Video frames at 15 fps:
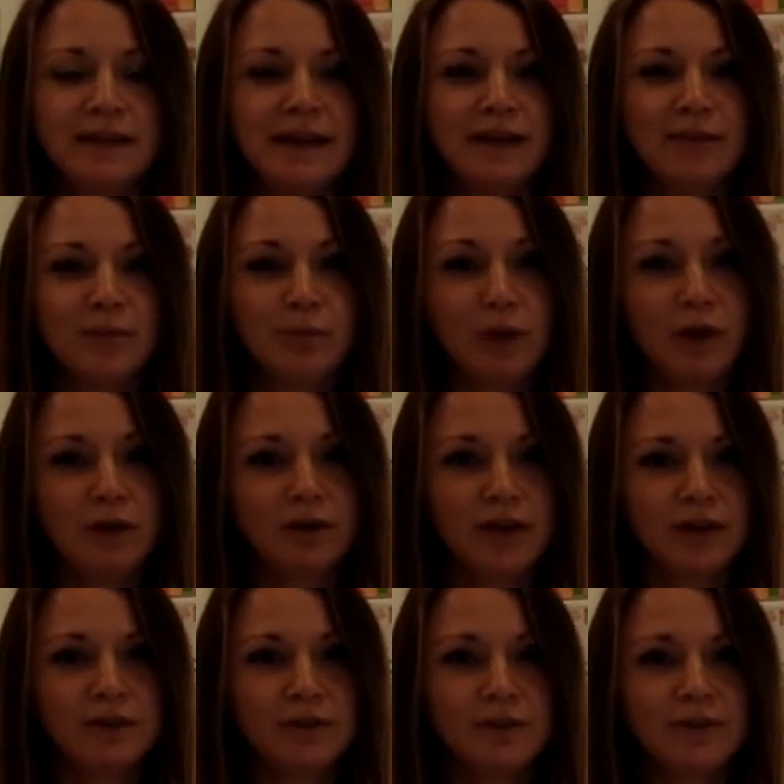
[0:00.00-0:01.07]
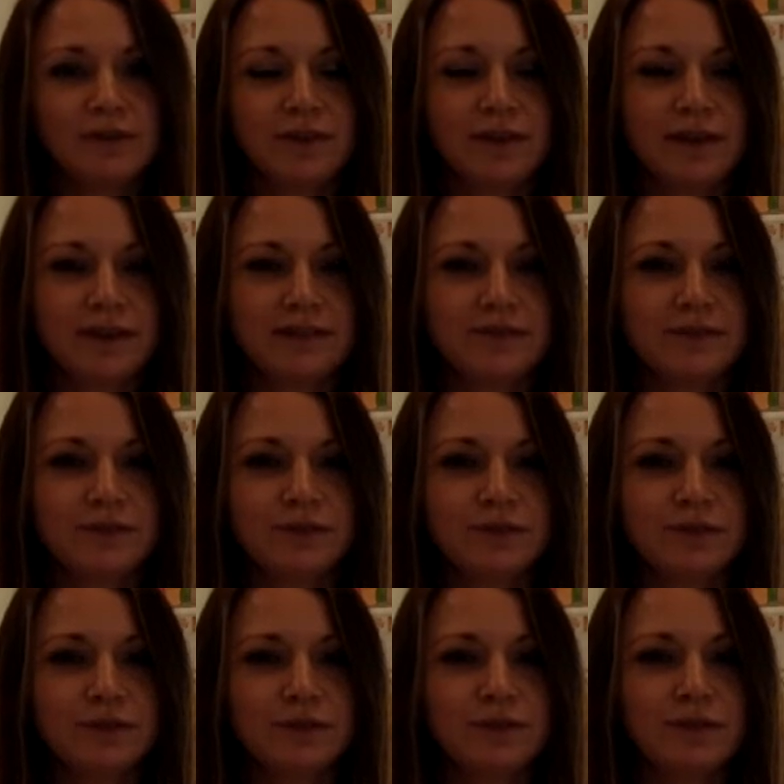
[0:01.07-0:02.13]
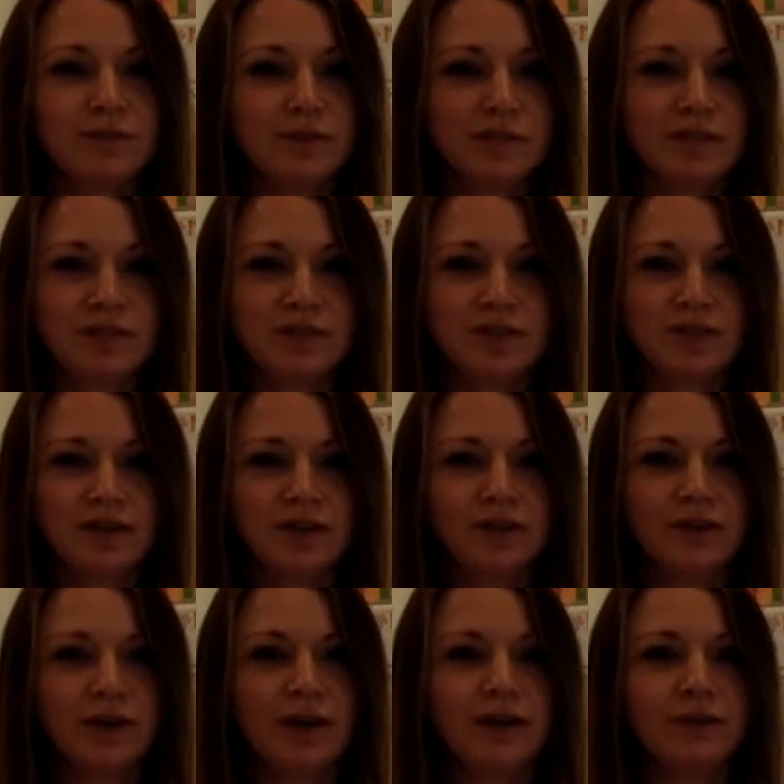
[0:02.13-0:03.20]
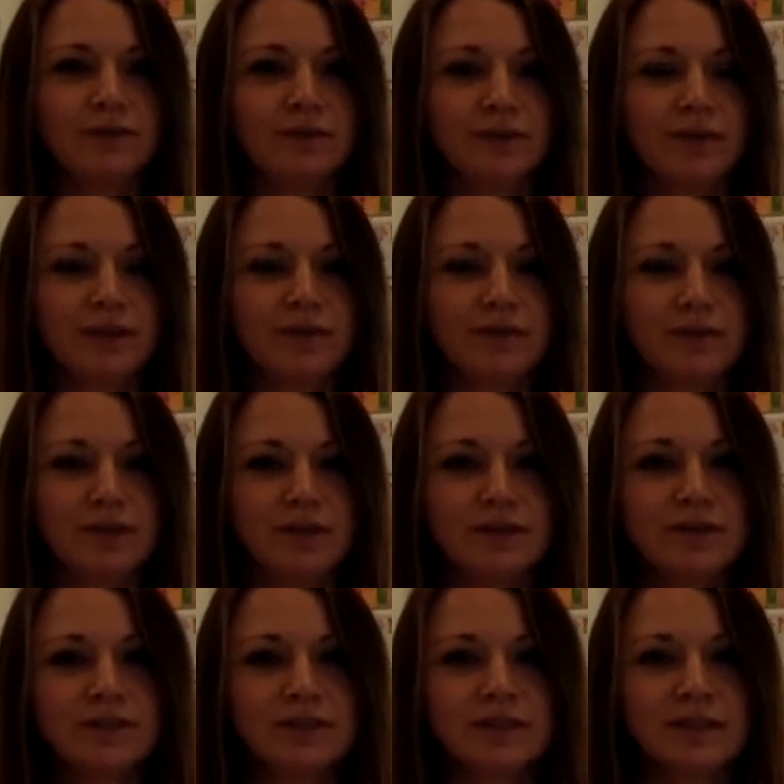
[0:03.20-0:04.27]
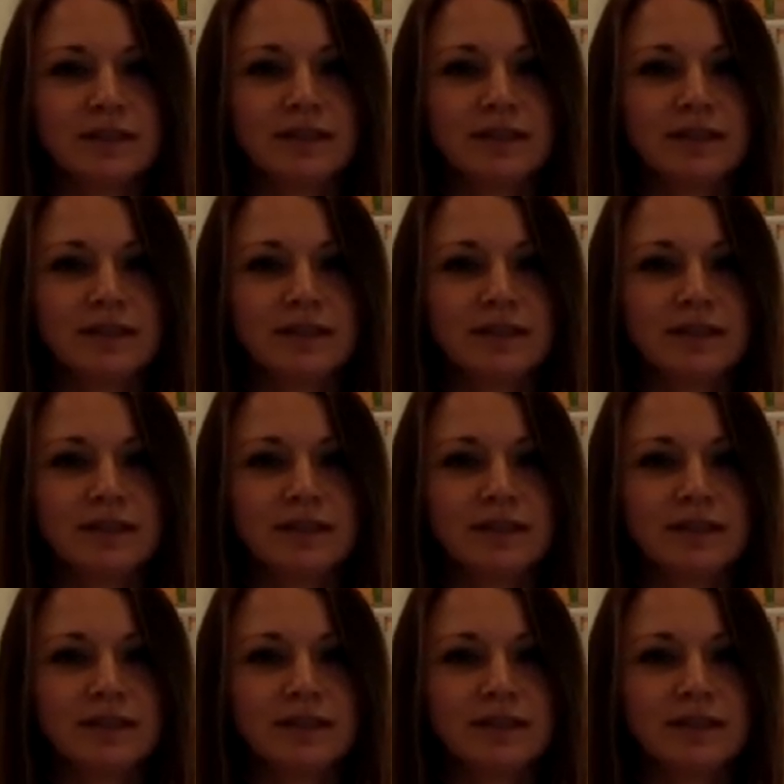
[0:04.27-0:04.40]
I'm a proud graduate of the class of 02, and I've been teaching here at O'Hara for 11 years.